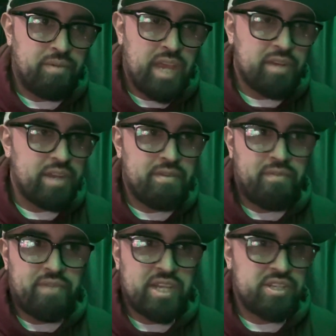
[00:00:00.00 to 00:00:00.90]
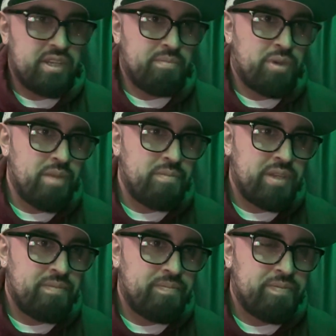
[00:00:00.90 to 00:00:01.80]
I don't have a fancy
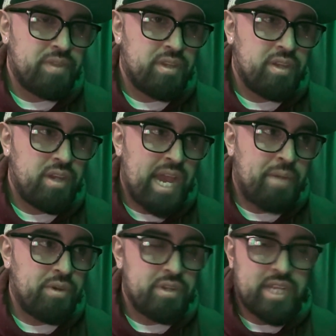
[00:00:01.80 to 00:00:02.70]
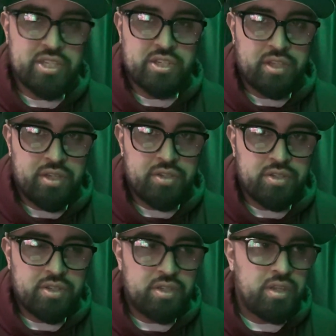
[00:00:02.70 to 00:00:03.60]
apartment. I wear nice
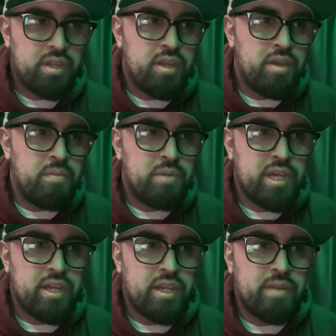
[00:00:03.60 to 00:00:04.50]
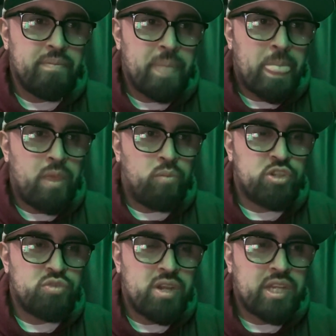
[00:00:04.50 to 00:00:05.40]
clothes, but what
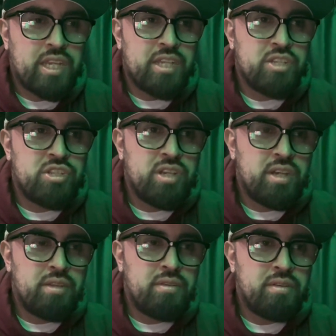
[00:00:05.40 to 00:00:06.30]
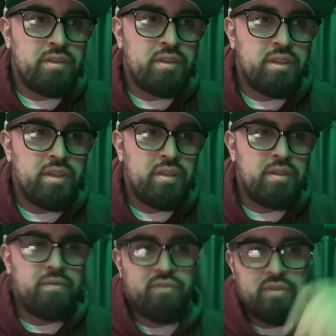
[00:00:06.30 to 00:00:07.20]
trucking has done
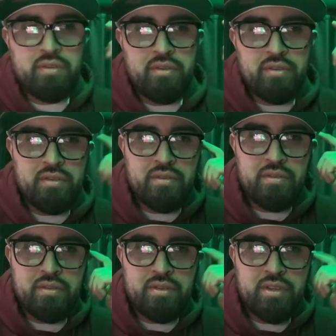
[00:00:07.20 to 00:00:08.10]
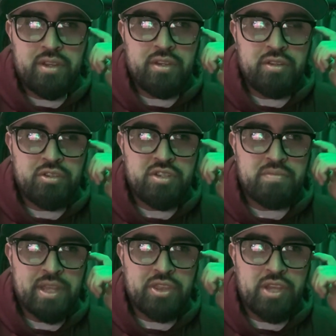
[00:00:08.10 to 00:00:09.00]
for, you know, just
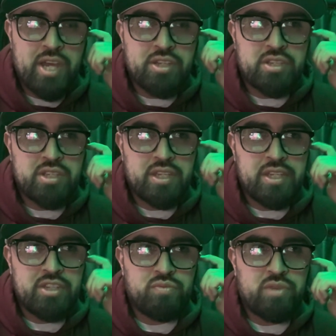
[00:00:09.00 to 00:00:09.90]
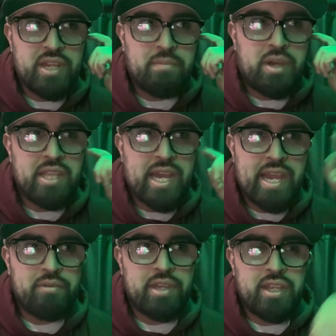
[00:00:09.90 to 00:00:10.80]
my thoughts is when I'm on the
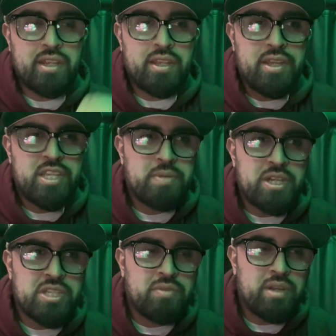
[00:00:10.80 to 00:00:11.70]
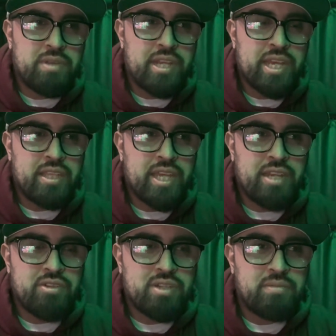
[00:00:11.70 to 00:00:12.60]
highway, especially when I'm in LA
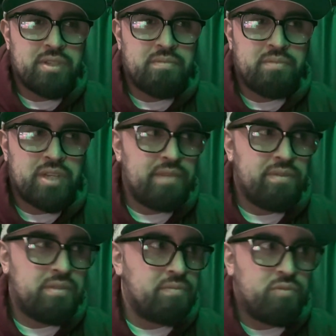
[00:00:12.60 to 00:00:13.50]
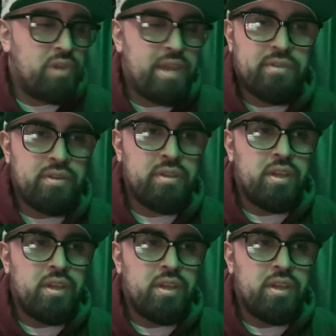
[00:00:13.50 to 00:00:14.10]
or something, but even wherever.